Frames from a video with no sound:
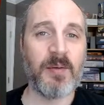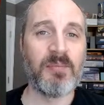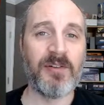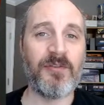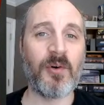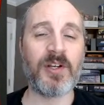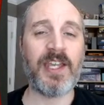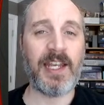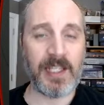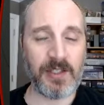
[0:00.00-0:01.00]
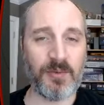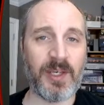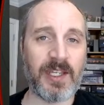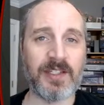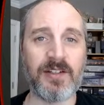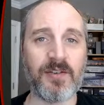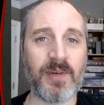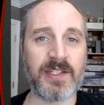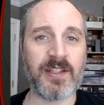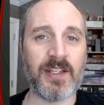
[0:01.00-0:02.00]
before getting you into the
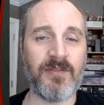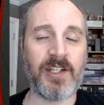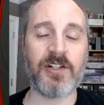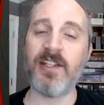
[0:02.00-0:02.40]
rest of the adventure.